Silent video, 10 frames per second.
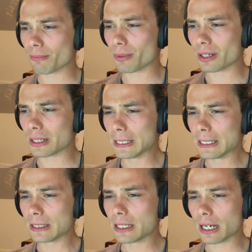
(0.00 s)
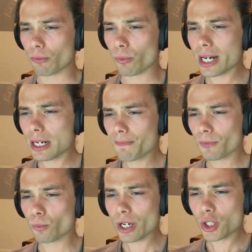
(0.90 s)
But yeah, red
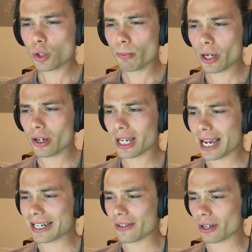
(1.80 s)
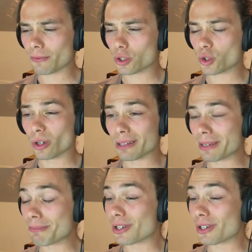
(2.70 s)
should be okay now that I've just joined them in,